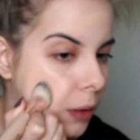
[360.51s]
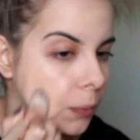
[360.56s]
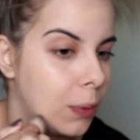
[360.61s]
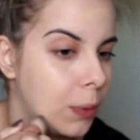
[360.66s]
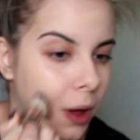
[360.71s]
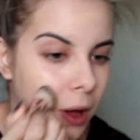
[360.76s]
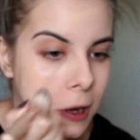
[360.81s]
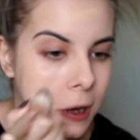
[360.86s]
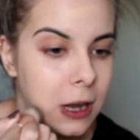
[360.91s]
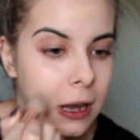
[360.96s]

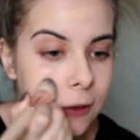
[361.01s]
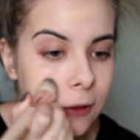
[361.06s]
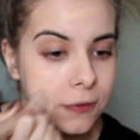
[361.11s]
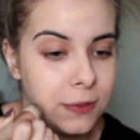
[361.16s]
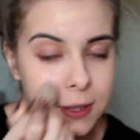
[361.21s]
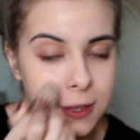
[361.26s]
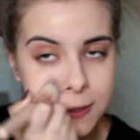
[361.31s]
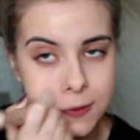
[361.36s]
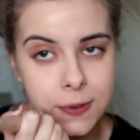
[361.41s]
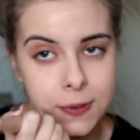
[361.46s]
But I
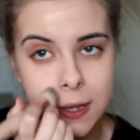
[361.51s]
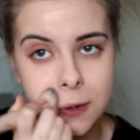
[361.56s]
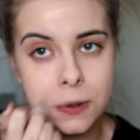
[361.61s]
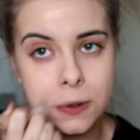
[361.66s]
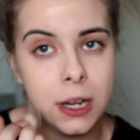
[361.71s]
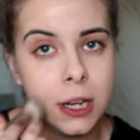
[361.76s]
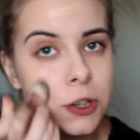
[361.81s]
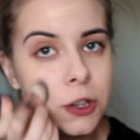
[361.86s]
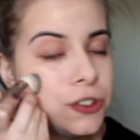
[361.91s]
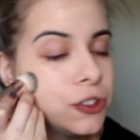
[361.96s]
love this
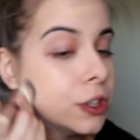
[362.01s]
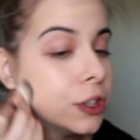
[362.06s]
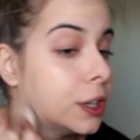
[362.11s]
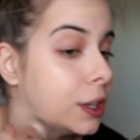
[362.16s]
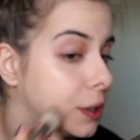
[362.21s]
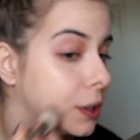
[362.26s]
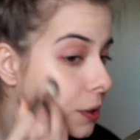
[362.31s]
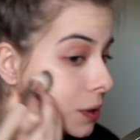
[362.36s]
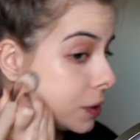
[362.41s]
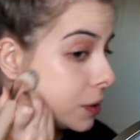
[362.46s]

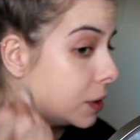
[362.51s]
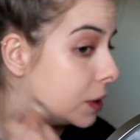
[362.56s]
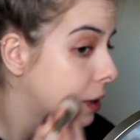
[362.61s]
foundation,